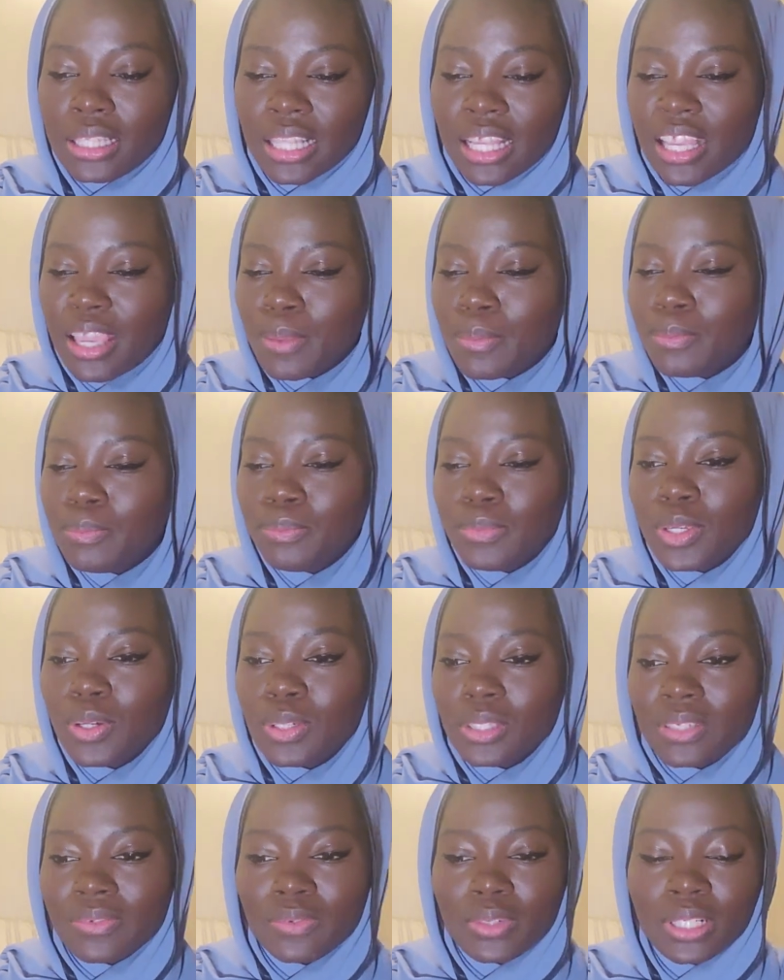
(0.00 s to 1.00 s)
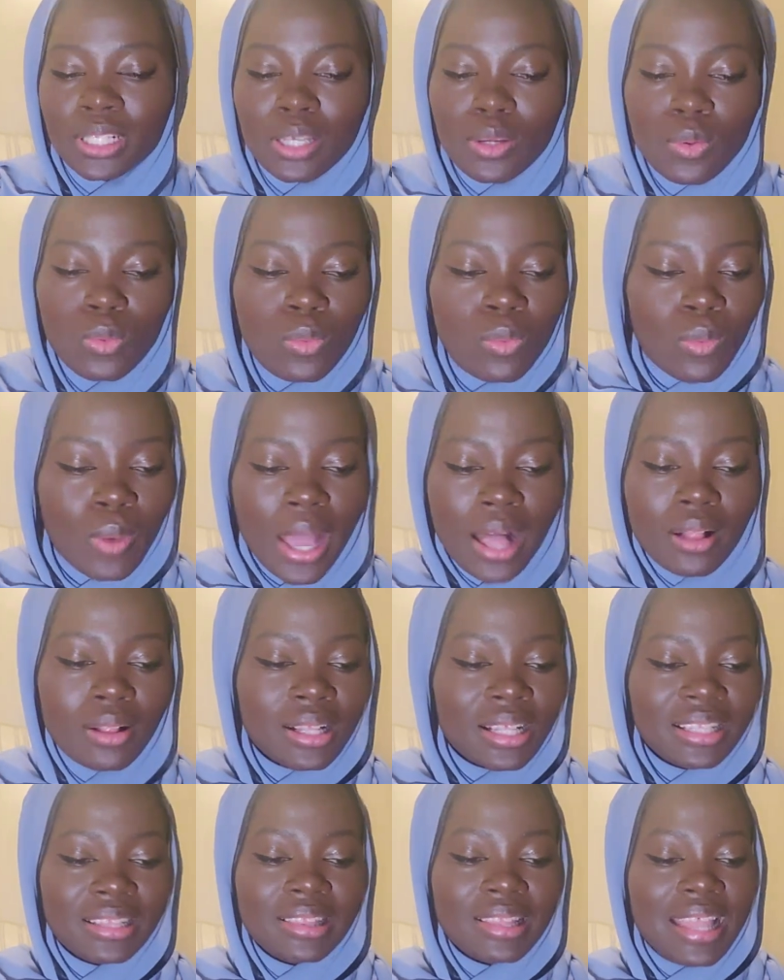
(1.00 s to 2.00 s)
like a beautifully
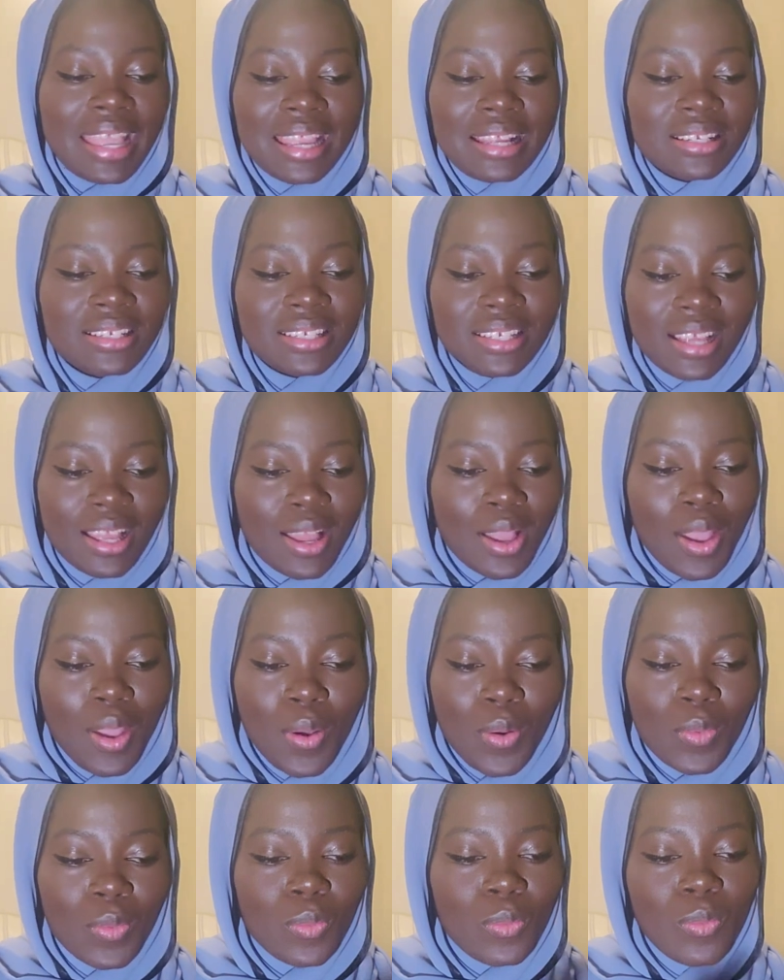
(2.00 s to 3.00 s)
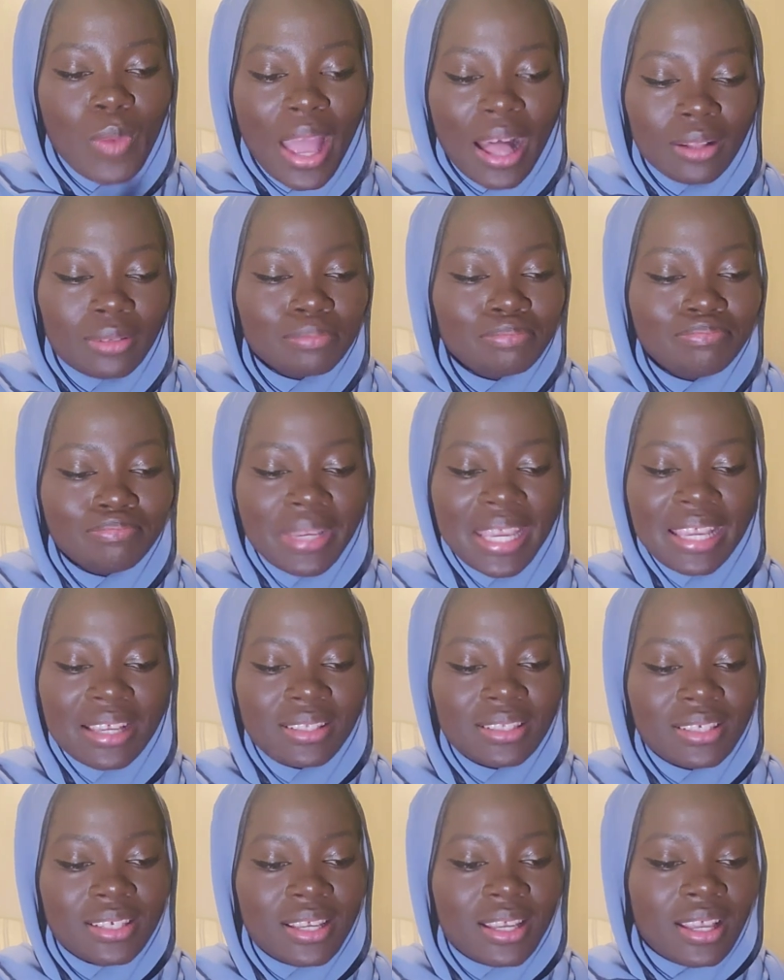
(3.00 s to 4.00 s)
well-clayed,
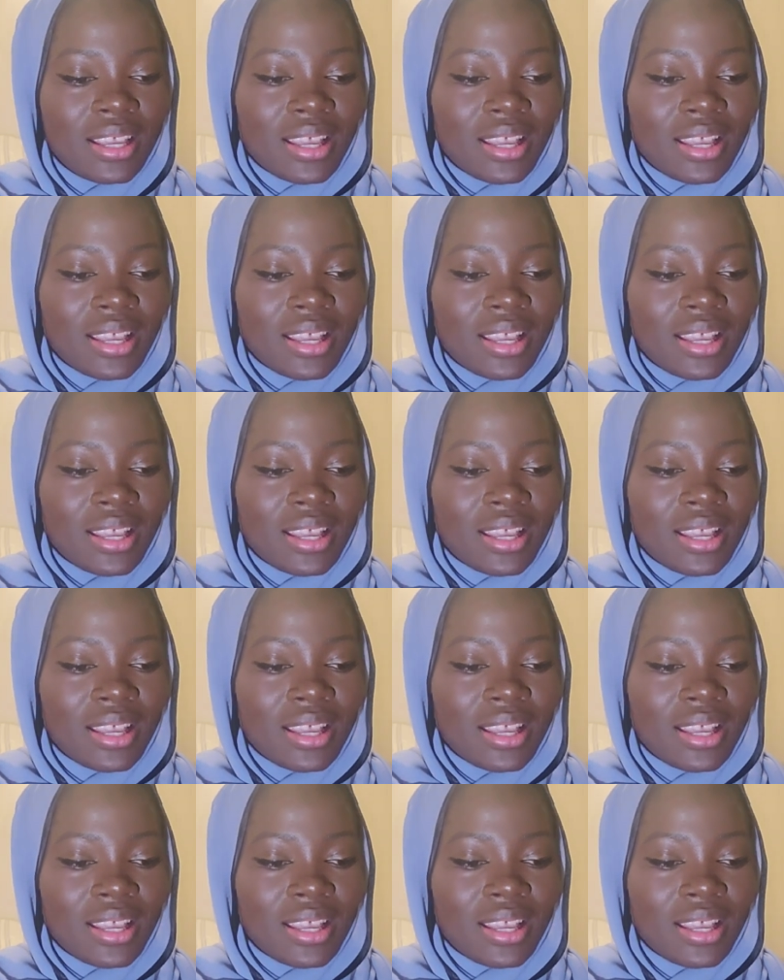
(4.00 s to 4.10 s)
well-baked